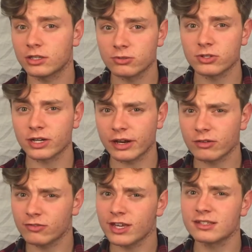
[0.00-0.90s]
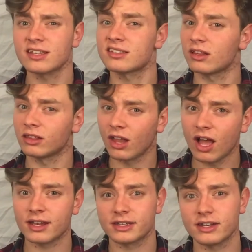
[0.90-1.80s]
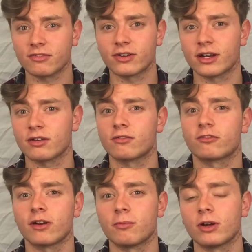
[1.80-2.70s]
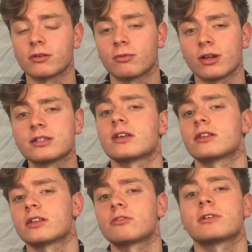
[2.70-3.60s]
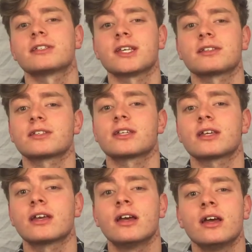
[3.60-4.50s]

user interface is a lot different from what it was on the 360.